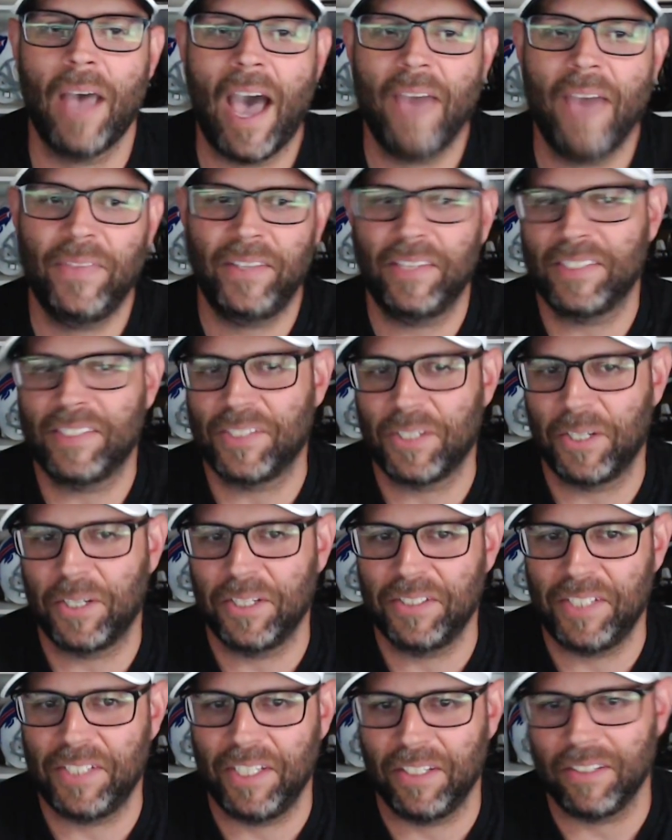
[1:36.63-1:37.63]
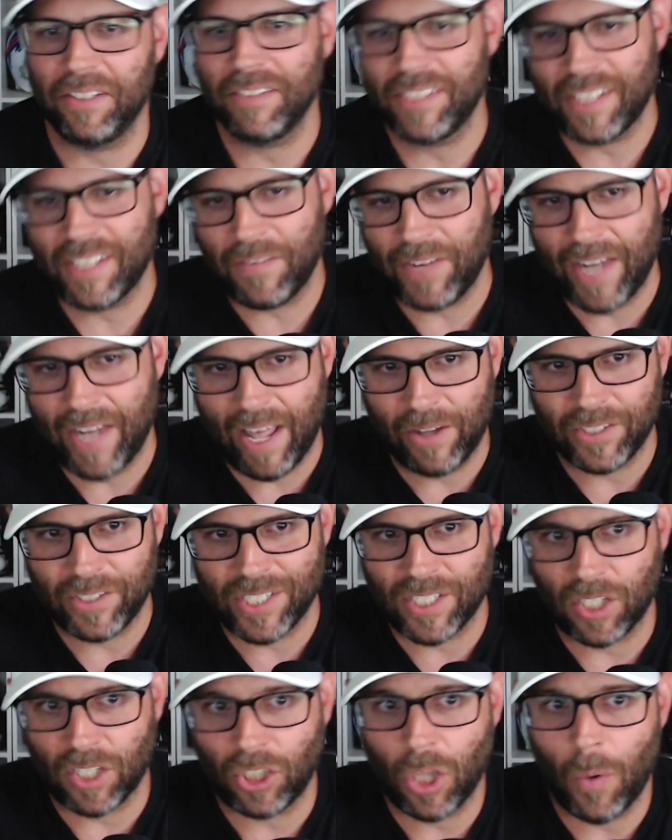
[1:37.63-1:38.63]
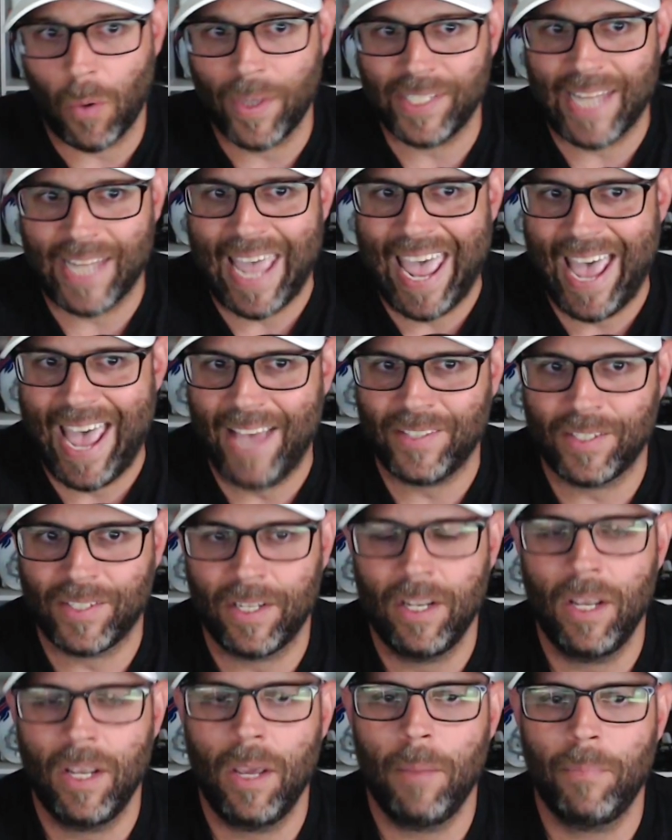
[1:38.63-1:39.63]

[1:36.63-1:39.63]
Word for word: I think this is a good deal. seventy dollars is the lowest ask